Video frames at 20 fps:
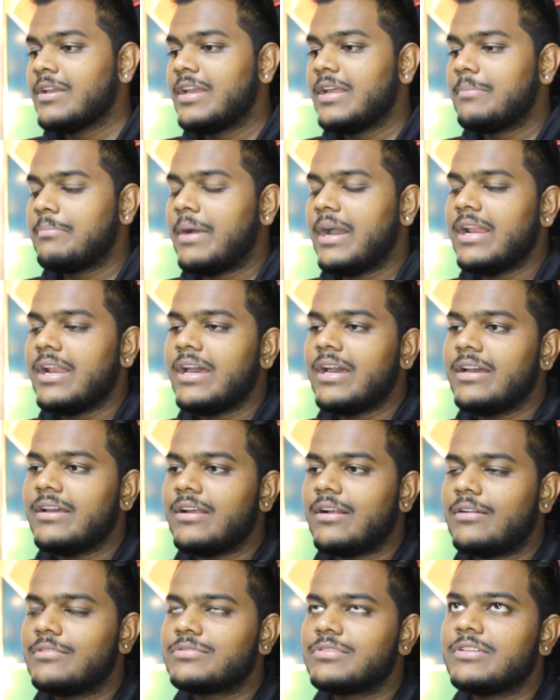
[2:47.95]
In
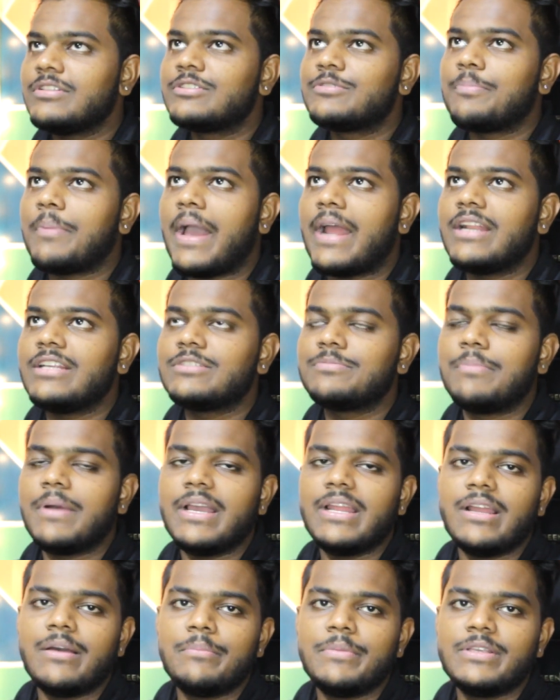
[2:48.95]
Baila, also in Spanish,
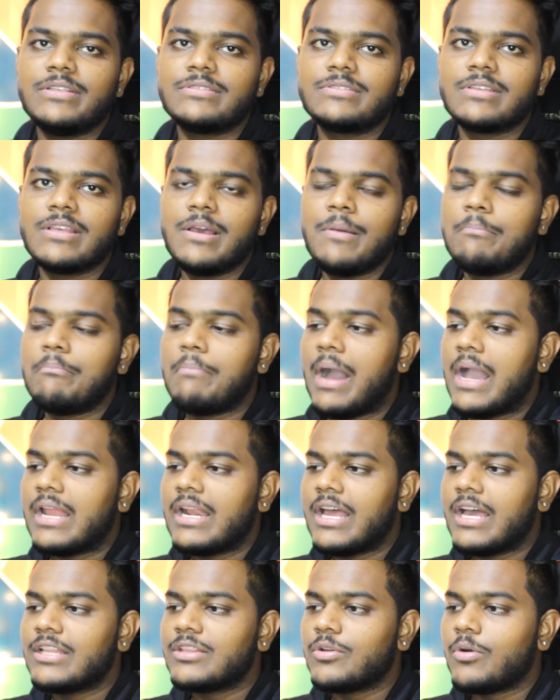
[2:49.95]
Baila means
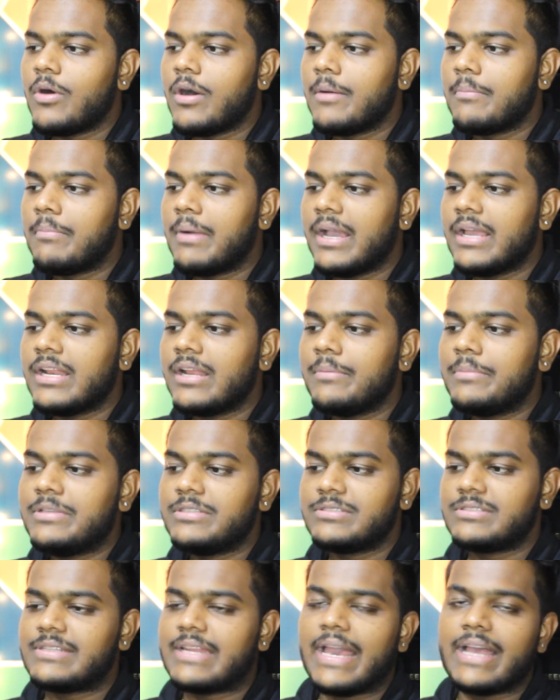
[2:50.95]
bailando, or Baila
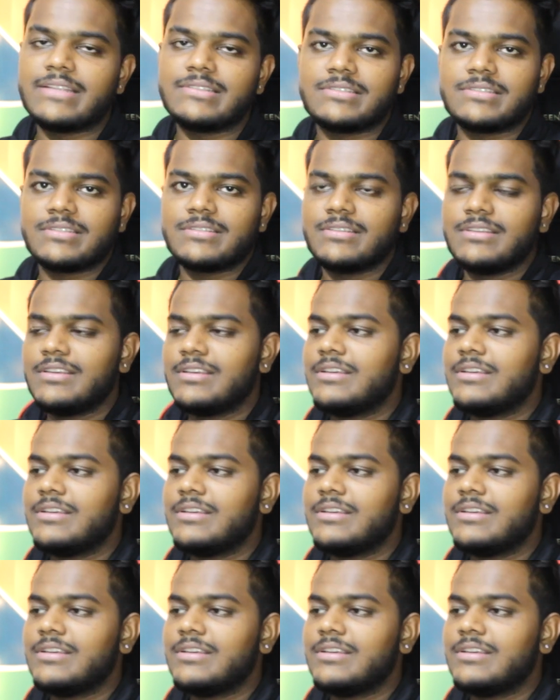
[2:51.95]
means dance.